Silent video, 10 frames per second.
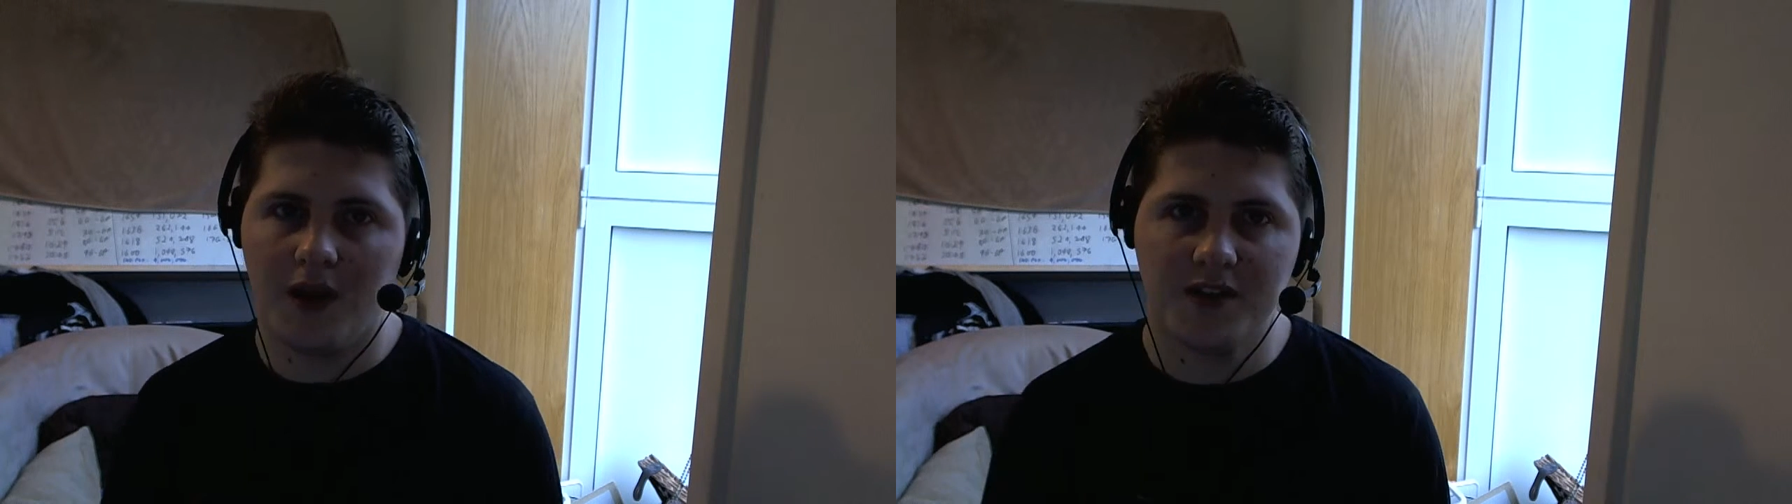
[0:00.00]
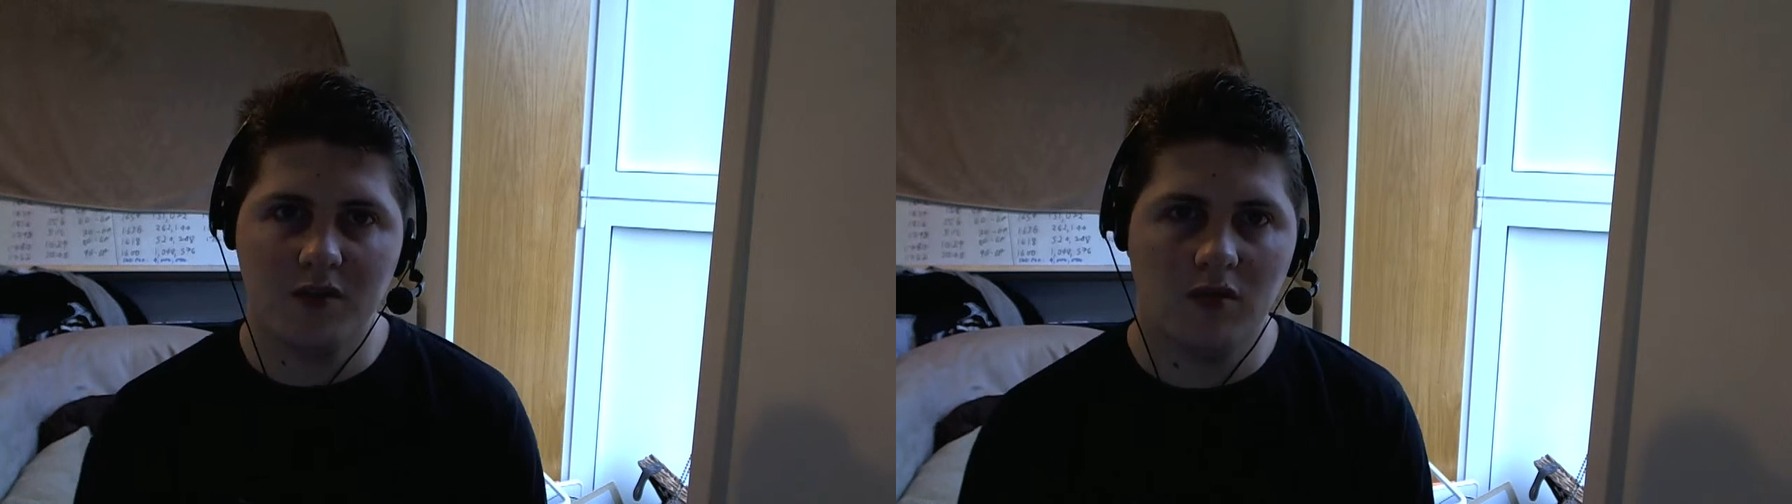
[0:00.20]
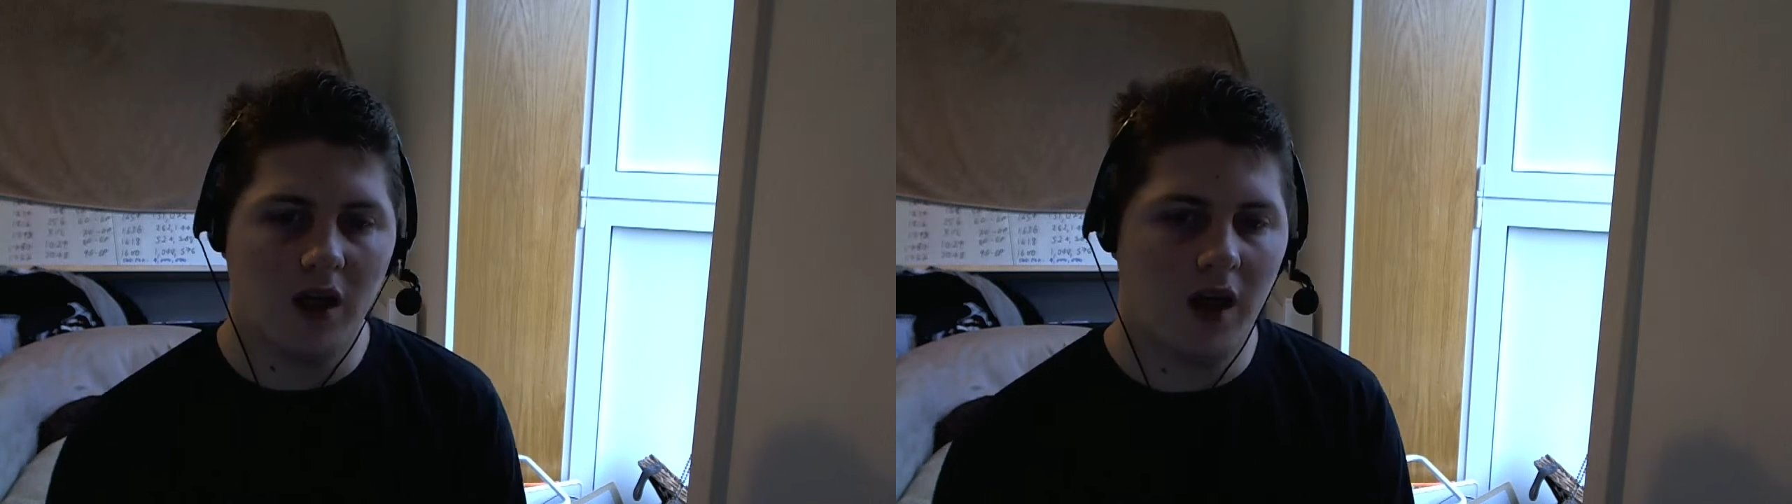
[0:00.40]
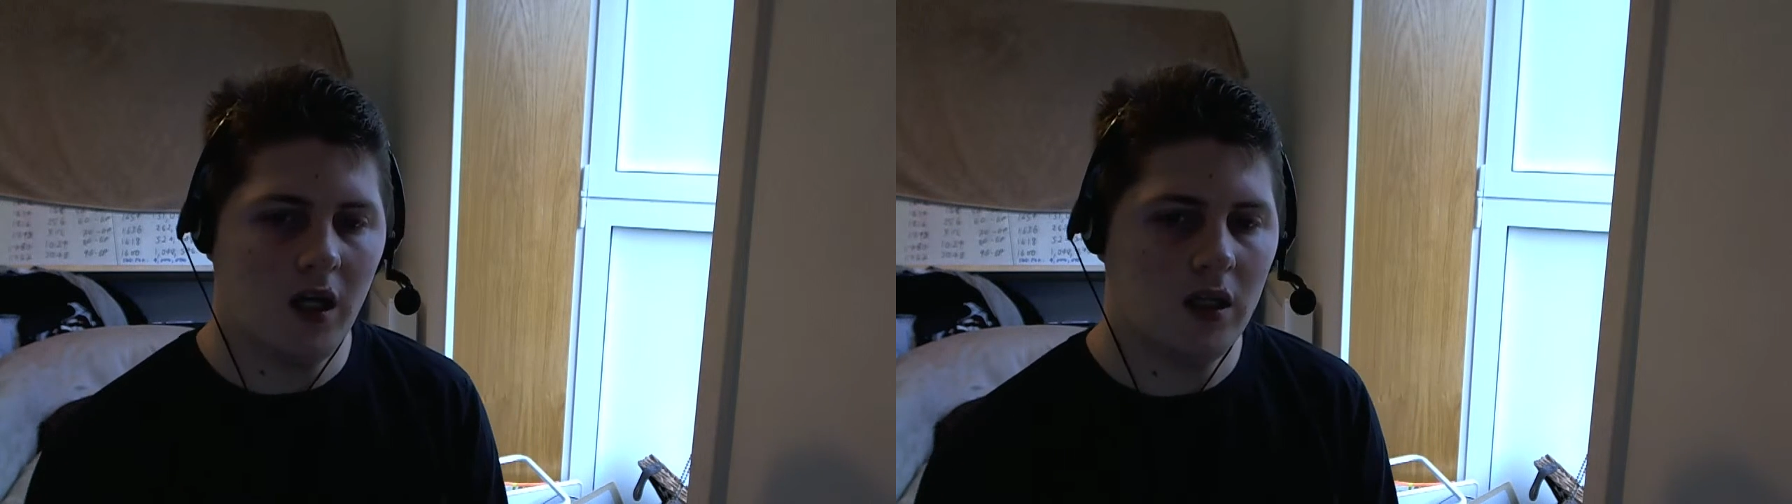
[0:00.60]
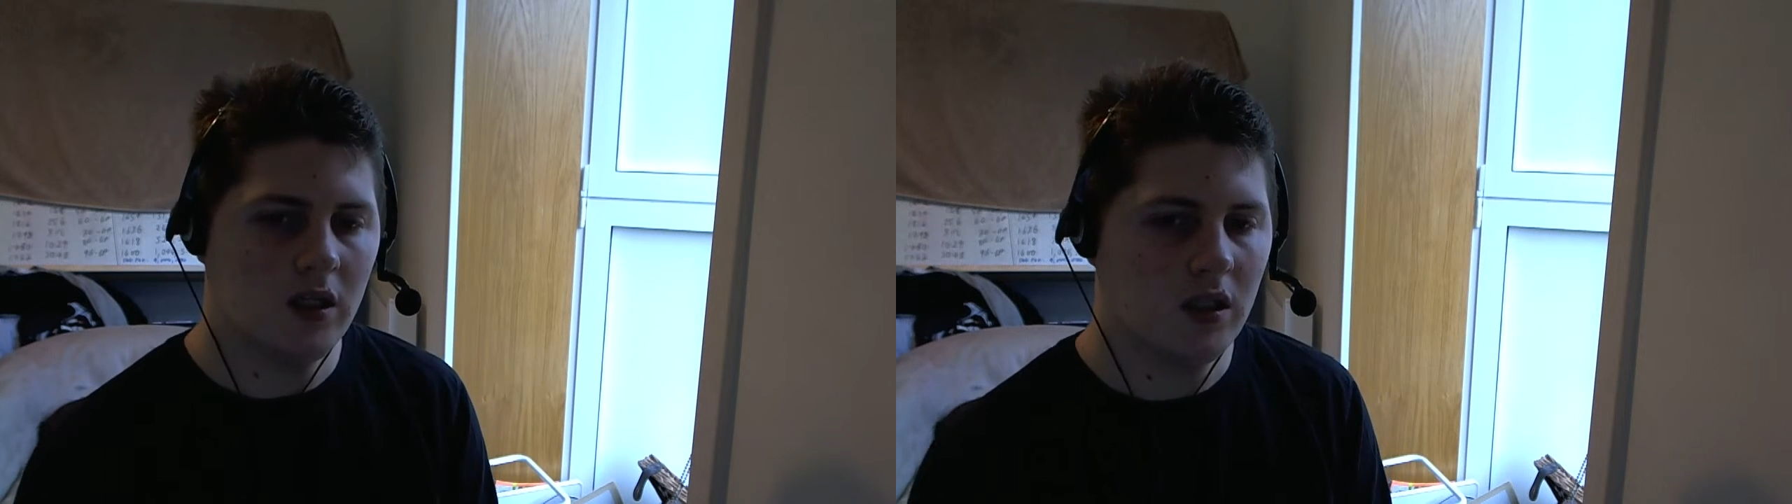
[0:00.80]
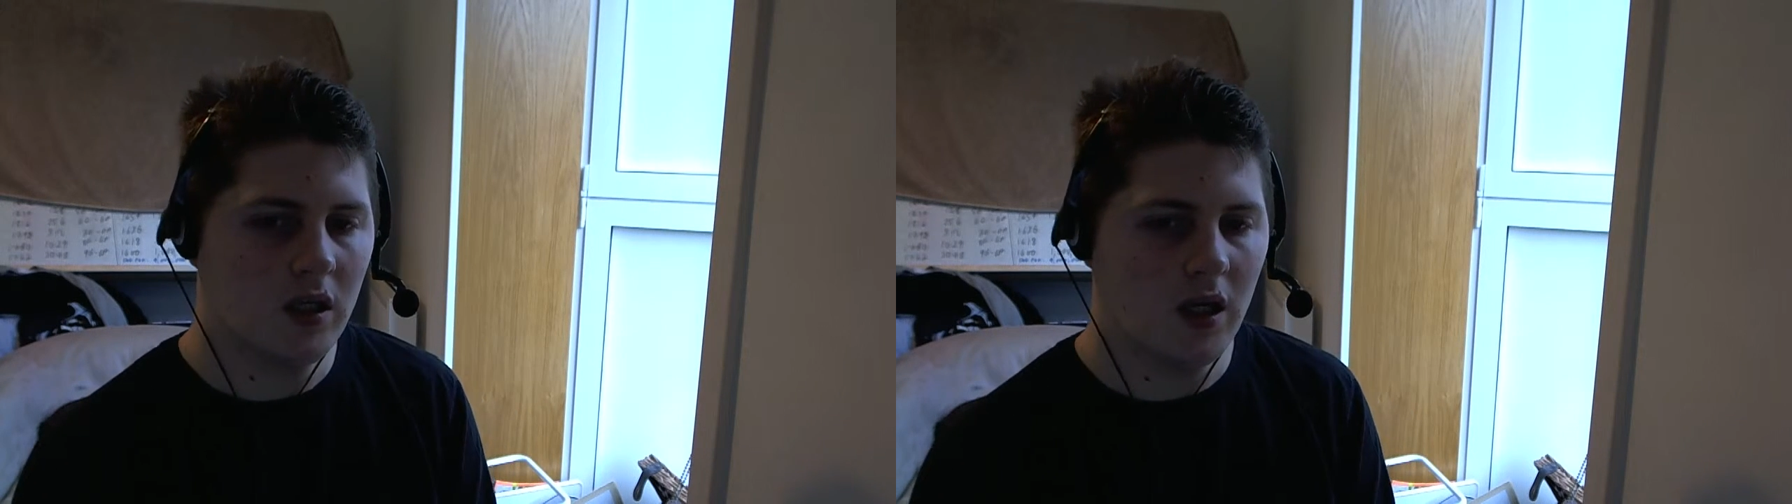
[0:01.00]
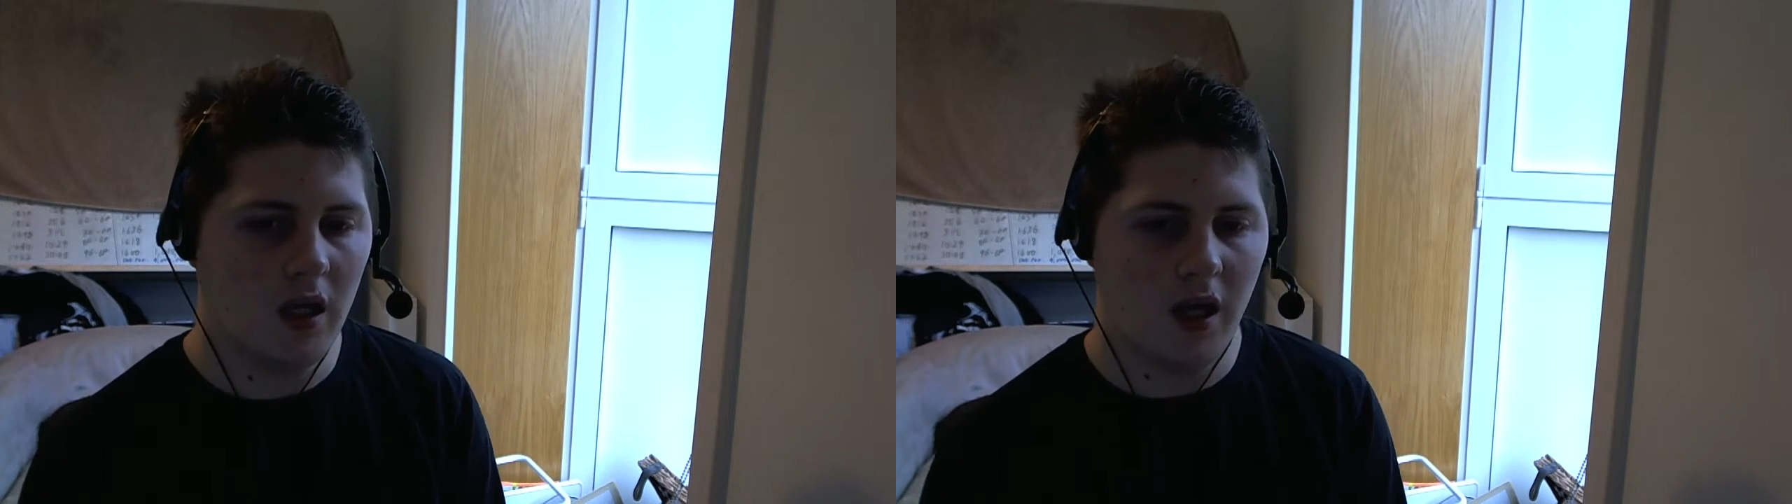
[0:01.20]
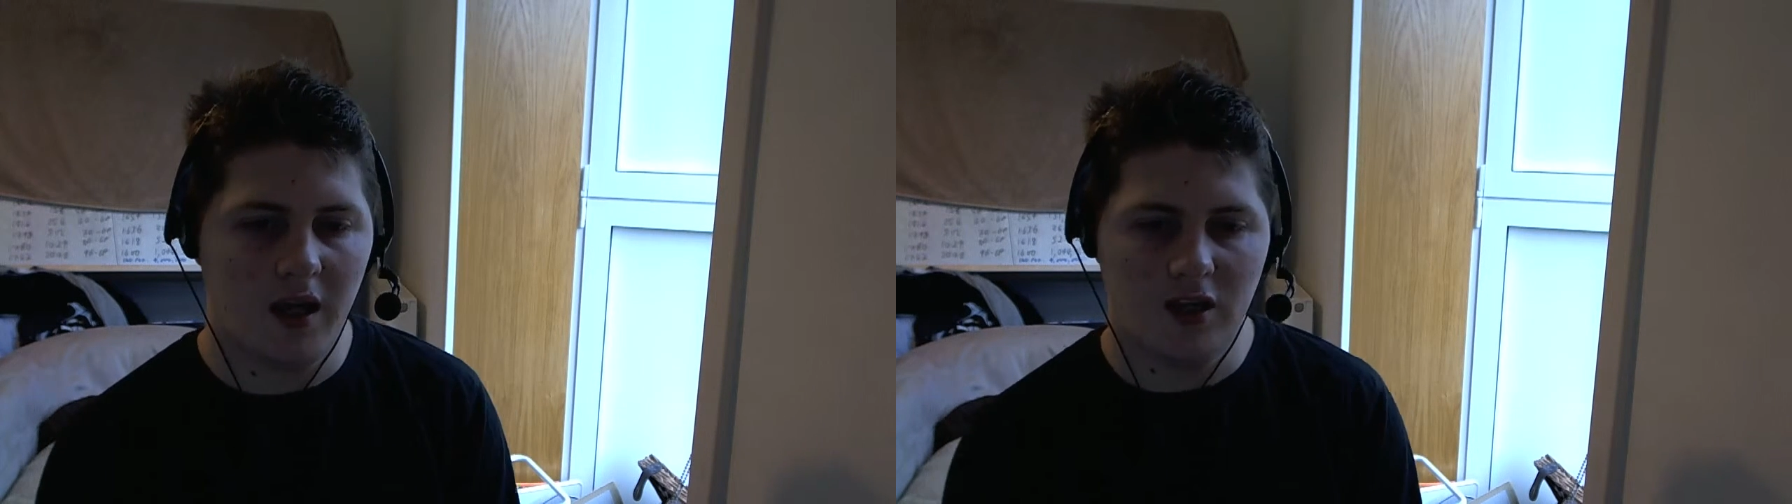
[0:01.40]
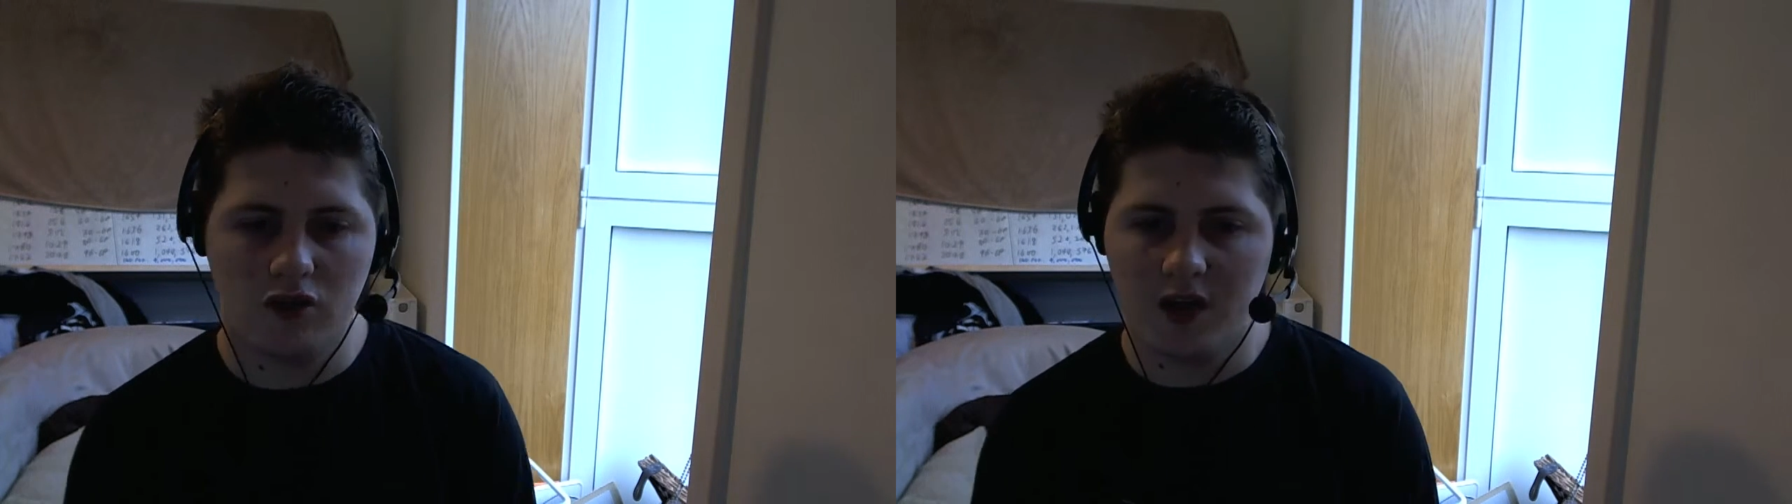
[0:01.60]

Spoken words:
they're still there and